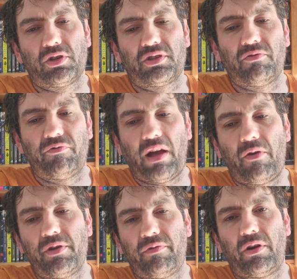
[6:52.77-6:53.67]
There's a
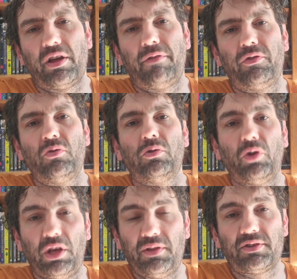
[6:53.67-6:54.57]
very, very, if you
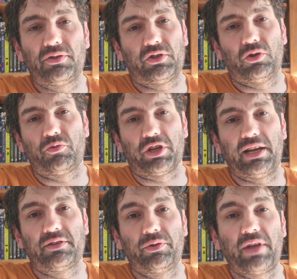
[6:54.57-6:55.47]
look into the
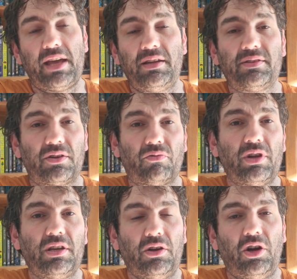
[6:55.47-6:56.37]
subject with any
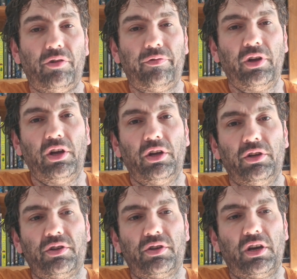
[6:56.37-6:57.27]
degree of
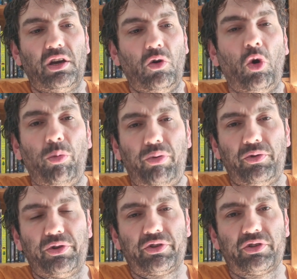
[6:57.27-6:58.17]

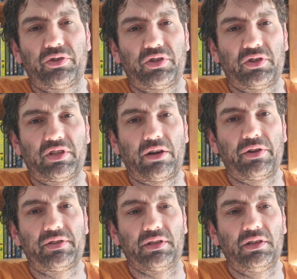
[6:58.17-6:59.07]
openness and
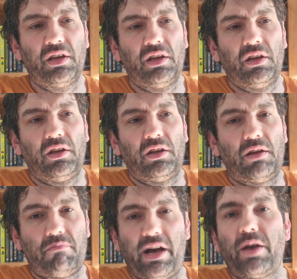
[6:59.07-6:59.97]
sincerity,
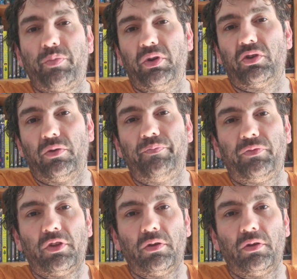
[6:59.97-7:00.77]
in my opinion,